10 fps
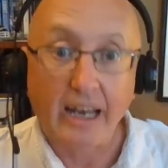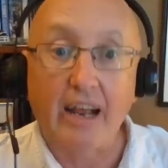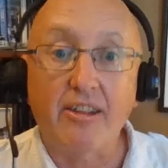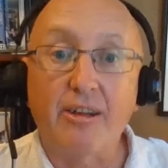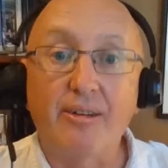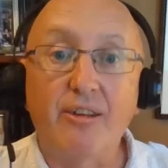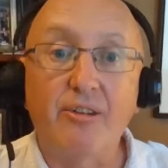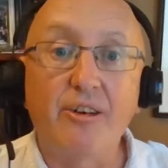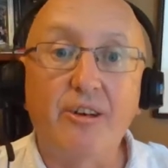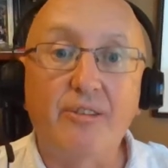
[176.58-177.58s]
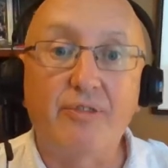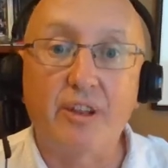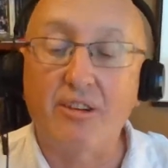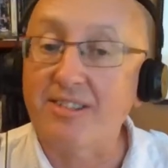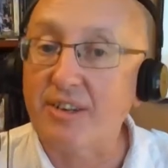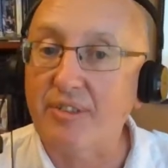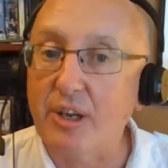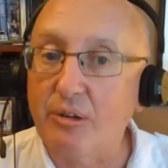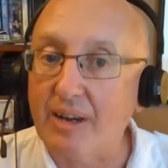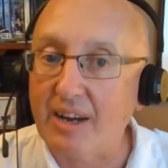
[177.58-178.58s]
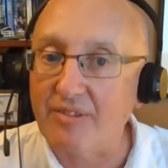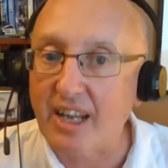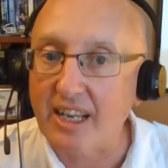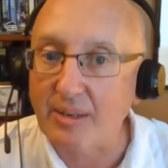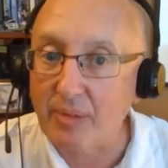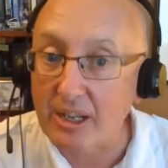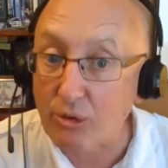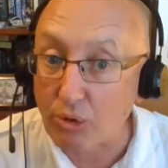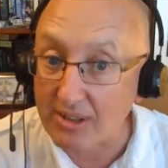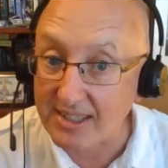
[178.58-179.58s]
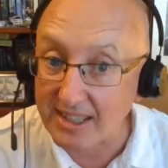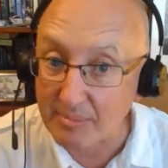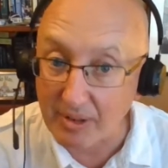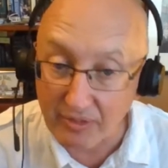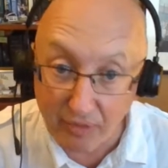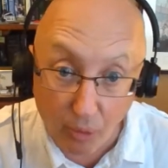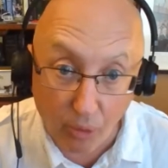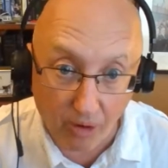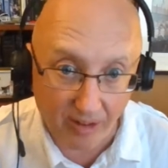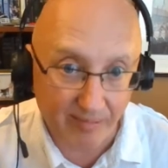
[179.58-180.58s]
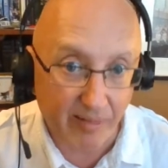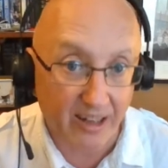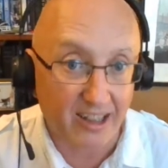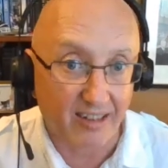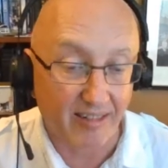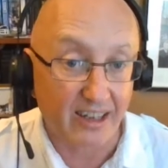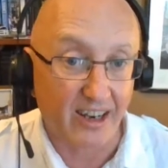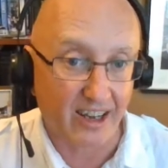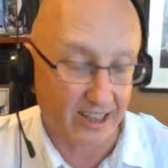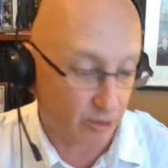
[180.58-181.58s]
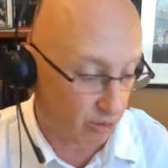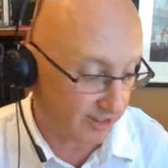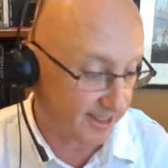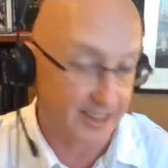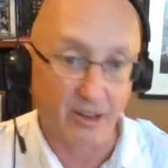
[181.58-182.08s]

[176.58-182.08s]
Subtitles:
Now, for those of you who have taken my courses before, regular inline courses,